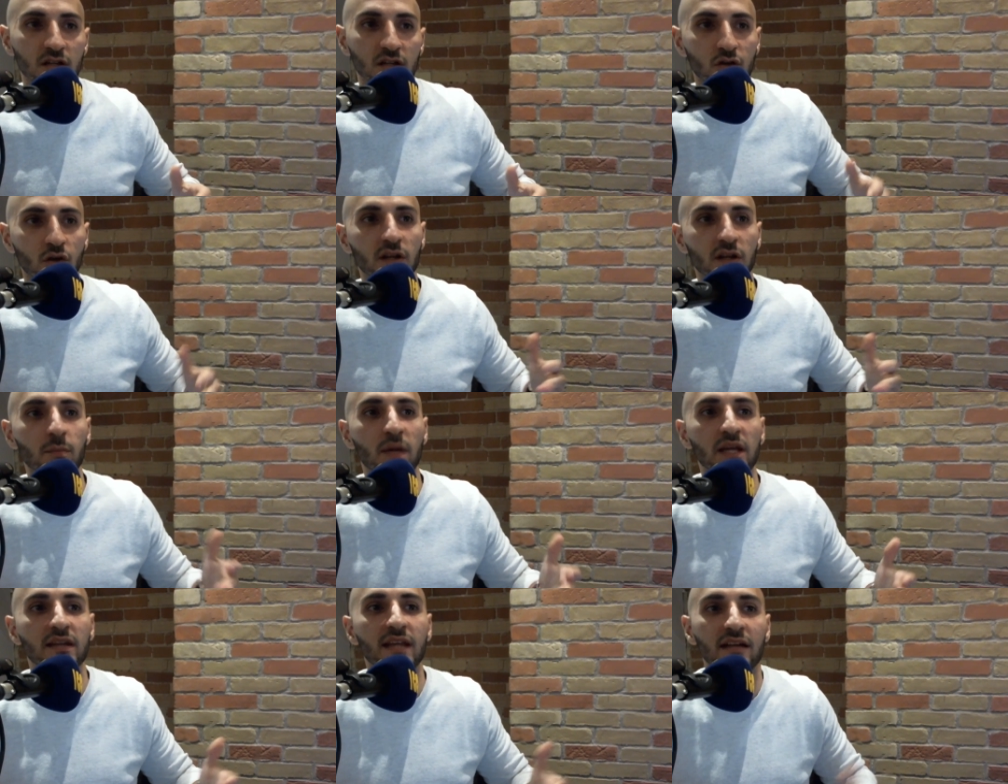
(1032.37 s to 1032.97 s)
you know,
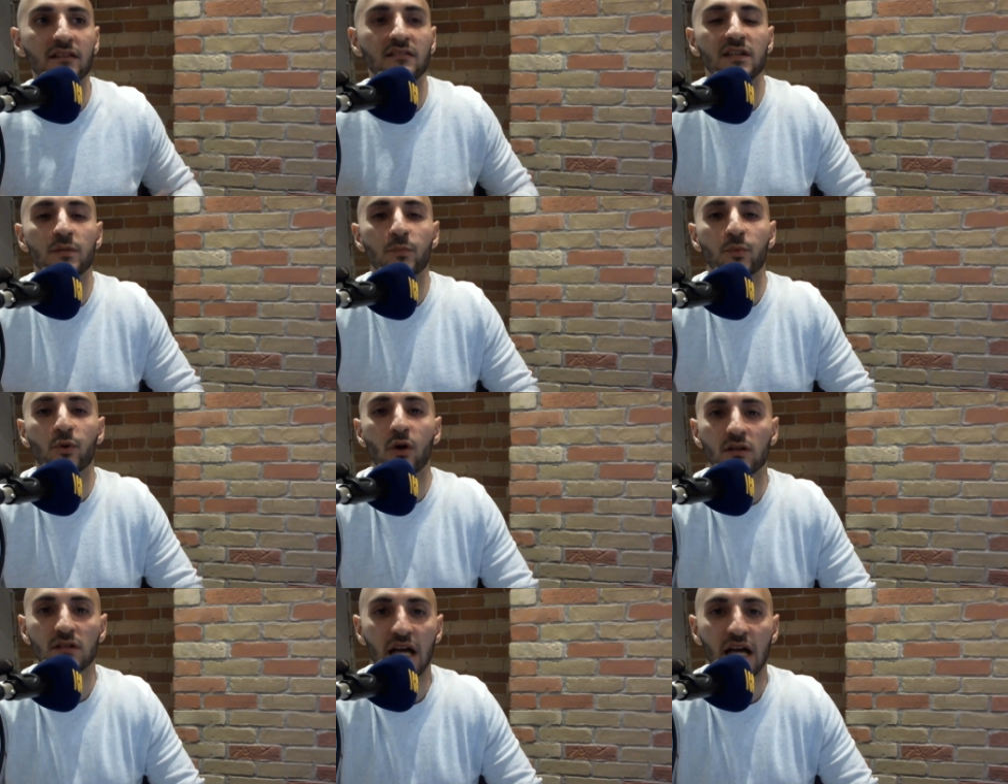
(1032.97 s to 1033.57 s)
they made that deep
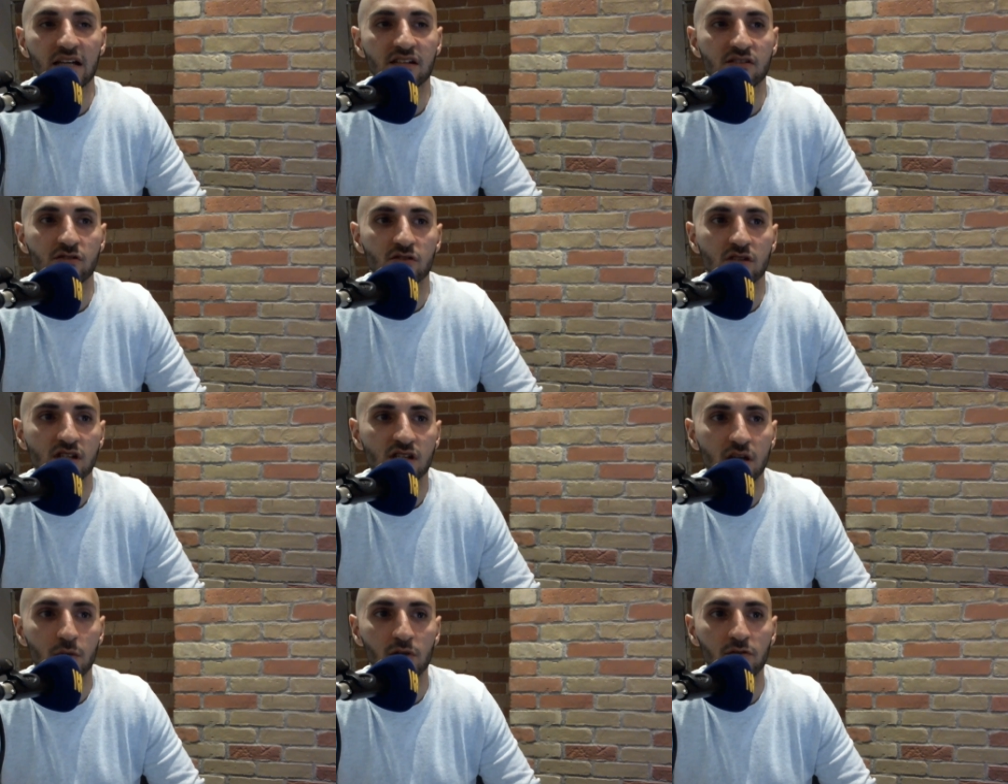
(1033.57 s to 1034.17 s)
run last year at
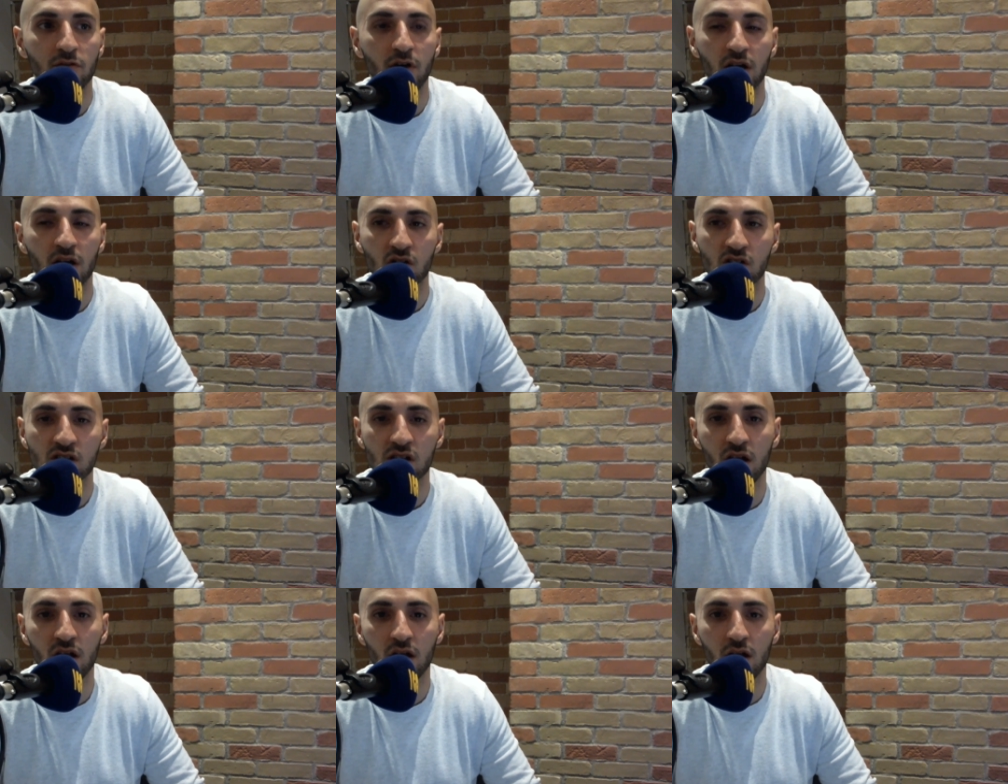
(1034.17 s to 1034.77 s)
the
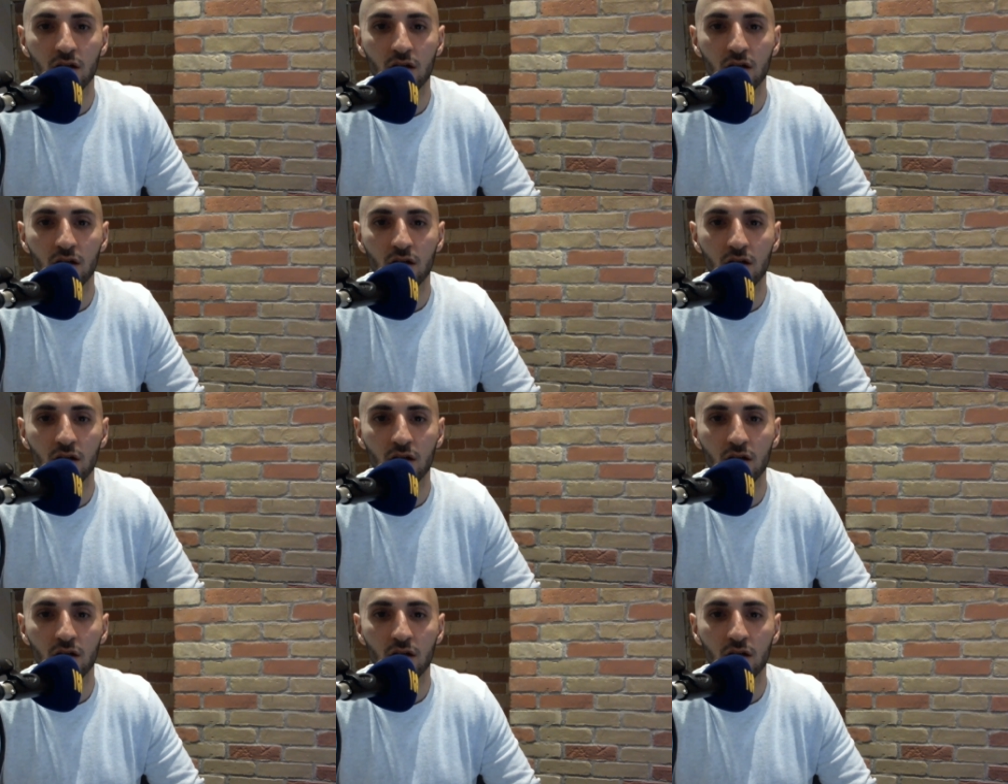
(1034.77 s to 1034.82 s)
semifinals.